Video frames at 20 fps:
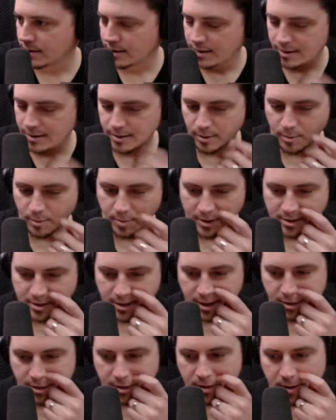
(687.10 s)
a whole bunch of
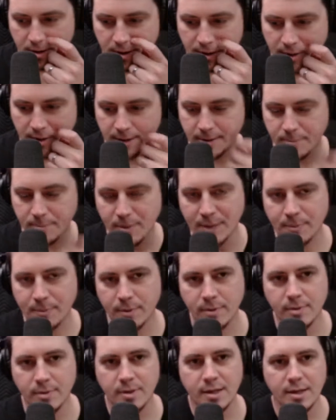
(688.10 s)
other
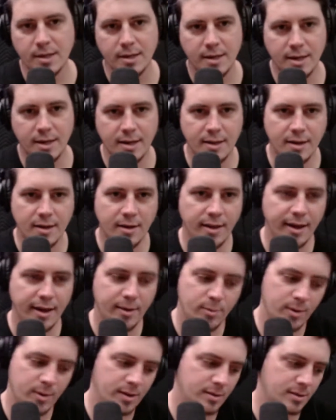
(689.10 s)
people, and they're like,
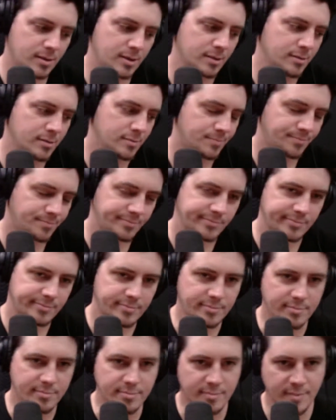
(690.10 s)
well,
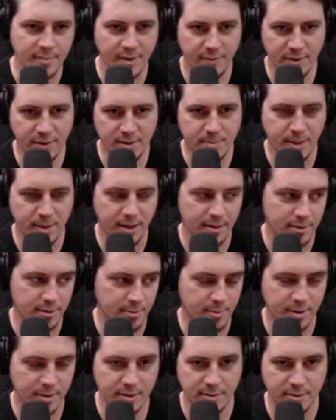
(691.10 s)
he's making $2
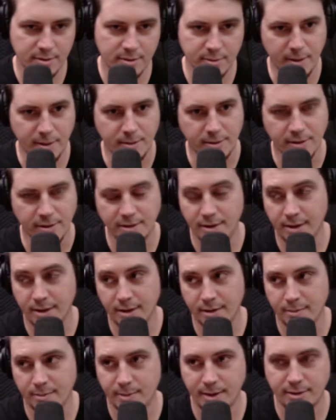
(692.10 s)
billion. We can get together
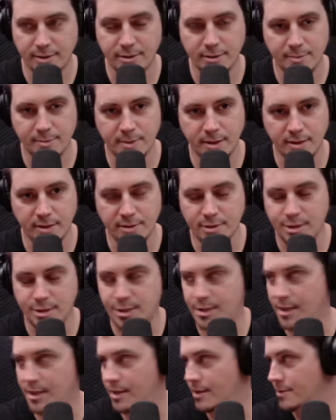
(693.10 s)
and make $2 billion.
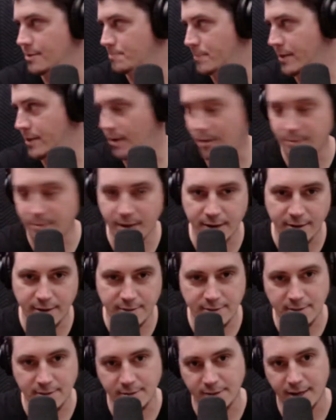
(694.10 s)
Shit, let's put our
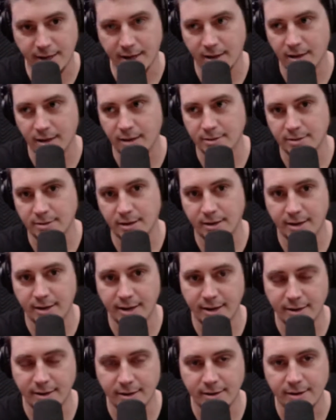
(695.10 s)
records and catalogs all
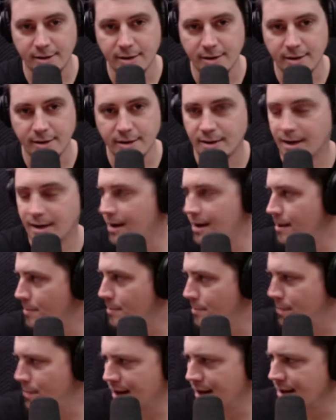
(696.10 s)
together.
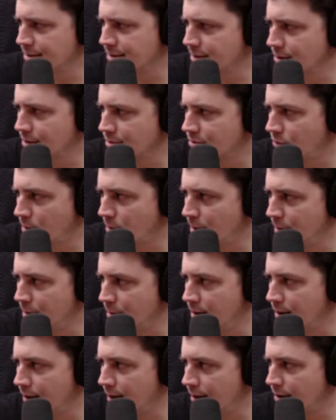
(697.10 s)
But I guess that was for maybe
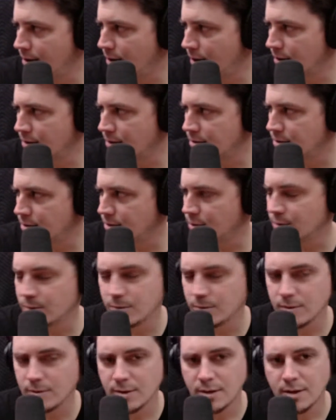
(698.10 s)
like artists
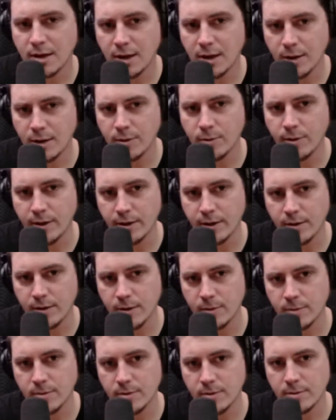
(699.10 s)
who own their
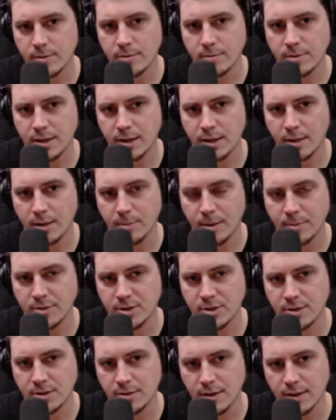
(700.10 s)
own,
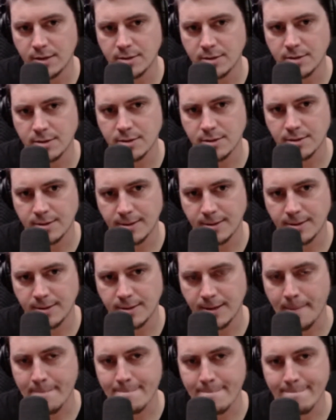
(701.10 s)
publishing rights. Yeah. I
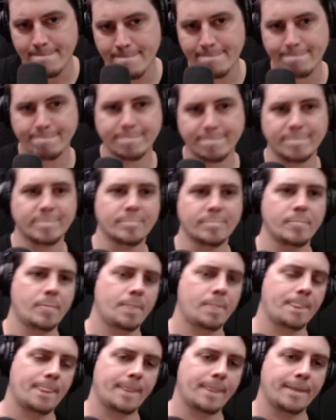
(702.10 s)
mean, you see
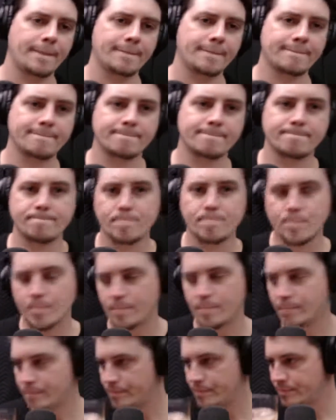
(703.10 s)
with Michael
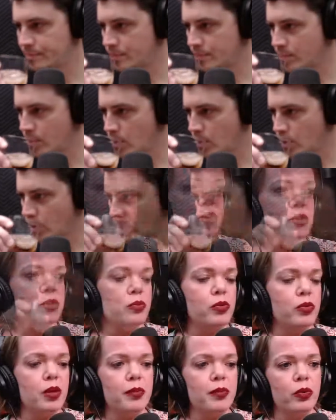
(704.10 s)
Jackson, with Prince,
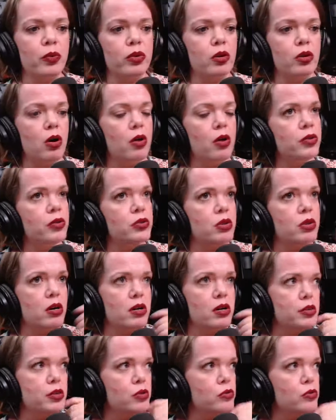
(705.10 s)
and with all those
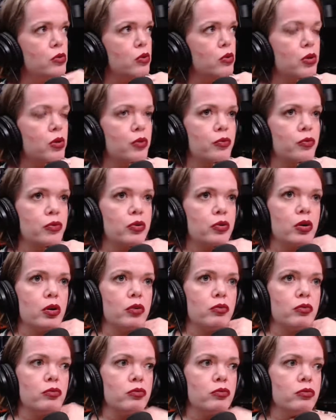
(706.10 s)
artists who don't own their
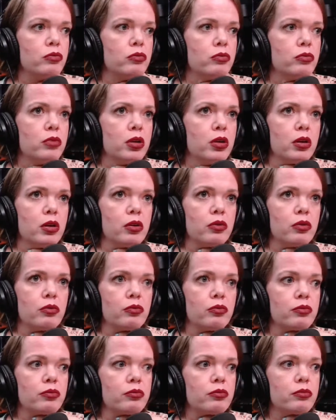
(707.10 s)
own,
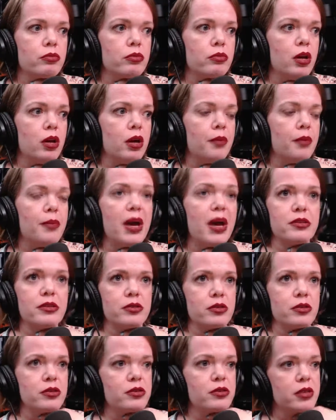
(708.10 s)

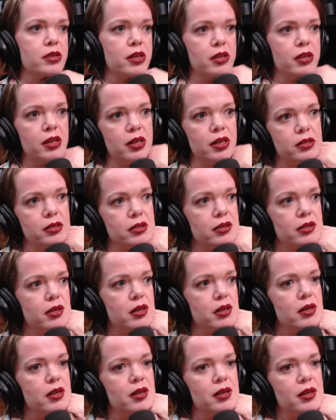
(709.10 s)
masters. Like
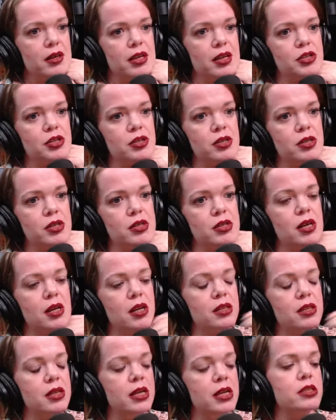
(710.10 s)

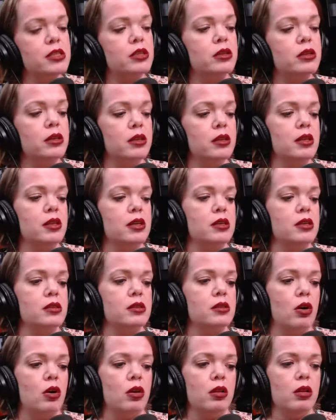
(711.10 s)
it's good that it's
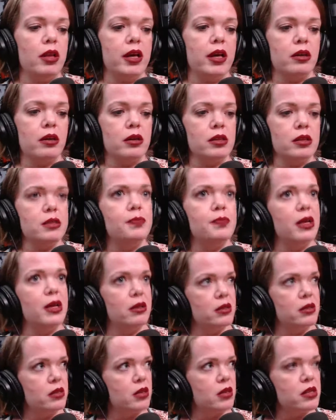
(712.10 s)
all like it's being
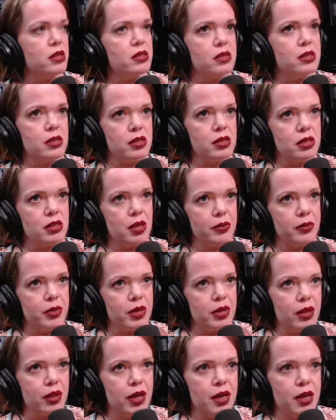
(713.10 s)
discussed and it's coming to
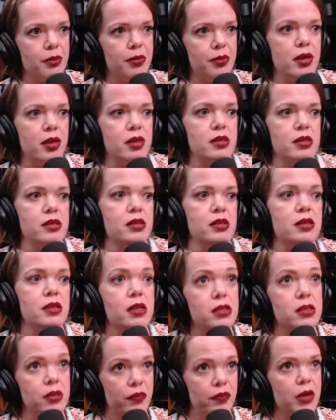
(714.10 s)
light, because it
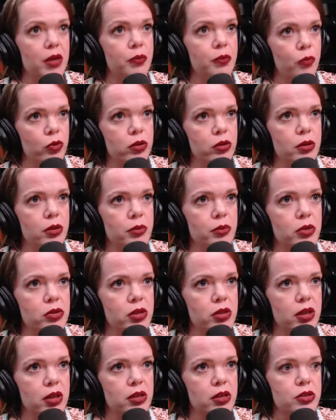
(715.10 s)
does affect more than the
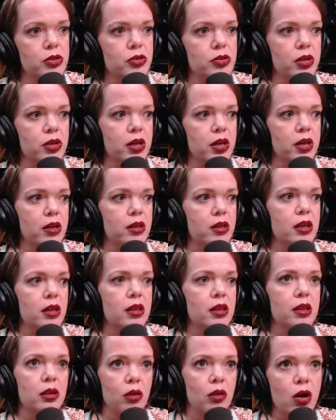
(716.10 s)
music industry in
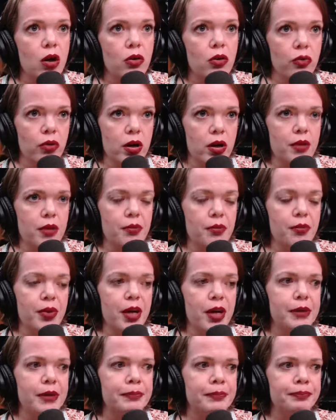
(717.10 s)
the long run.
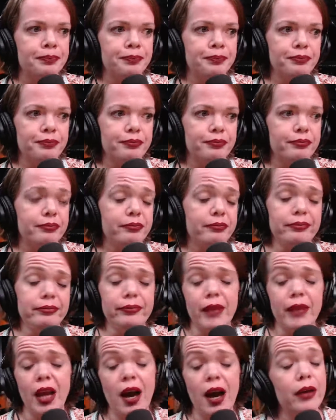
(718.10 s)
But
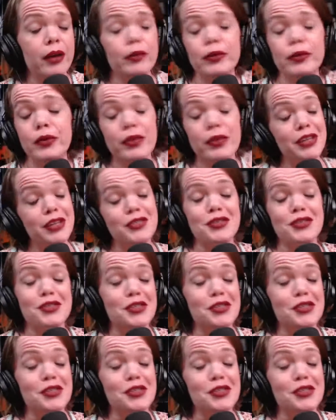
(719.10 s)
I don't know the answer to your